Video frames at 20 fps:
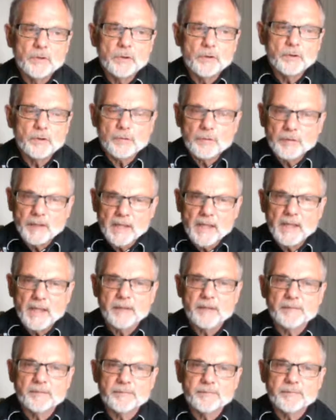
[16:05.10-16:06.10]

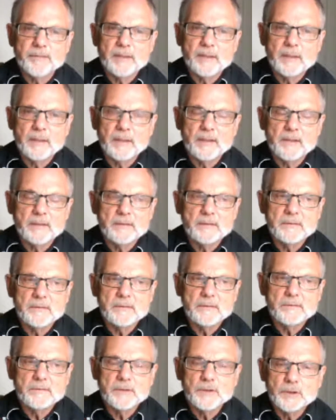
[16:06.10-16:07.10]
creative,
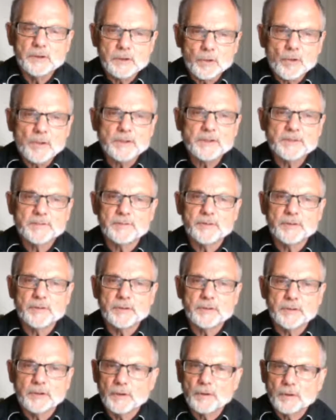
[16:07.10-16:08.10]
resourceful
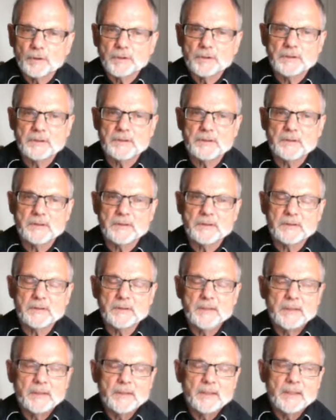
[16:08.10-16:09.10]
solutions.
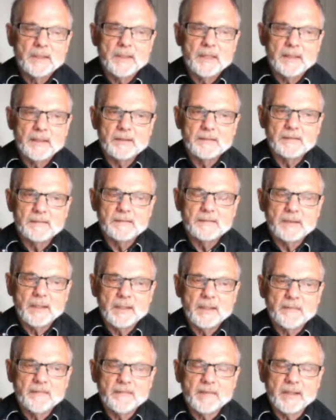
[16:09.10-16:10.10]

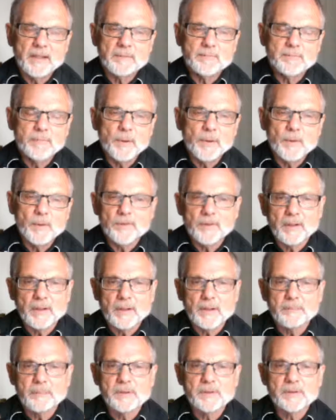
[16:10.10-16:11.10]
I think both the
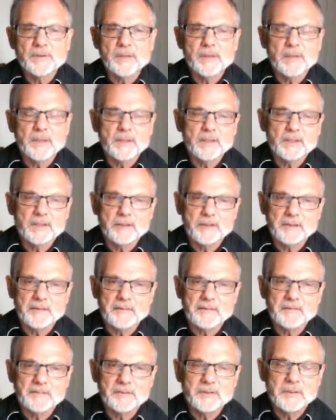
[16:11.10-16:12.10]
liberals and the
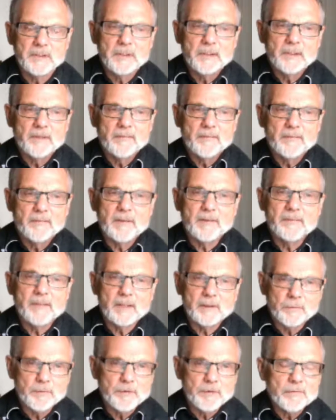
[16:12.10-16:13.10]
conservatives think
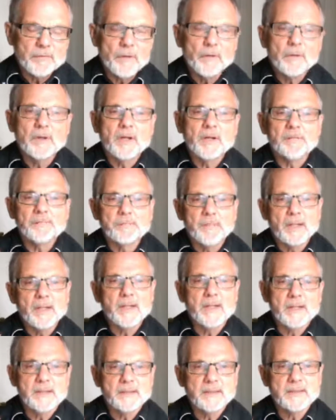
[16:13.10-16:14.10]
that if we throw enough
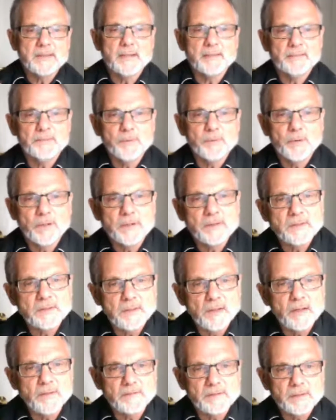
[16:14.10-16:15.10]
money at stuff, we can
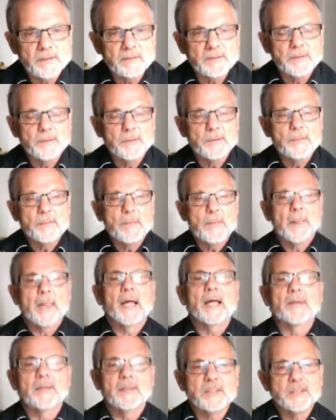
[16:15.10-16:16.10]
solve it.
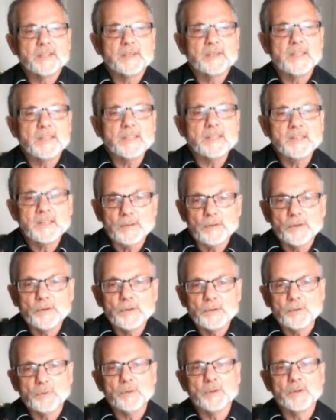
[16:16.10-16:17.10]
And this
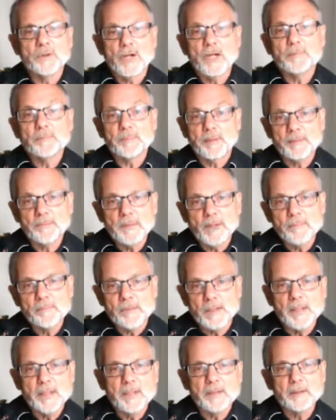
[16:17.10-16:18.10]
solution will not be about
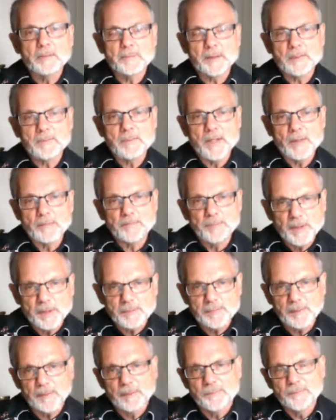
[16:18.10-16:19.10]
money. It'll be about
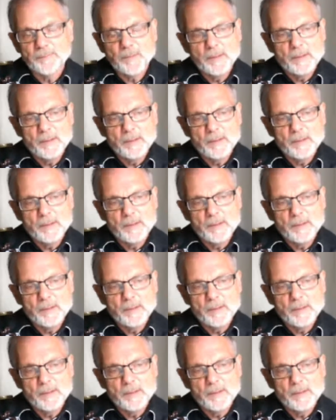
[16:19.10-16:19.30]
people.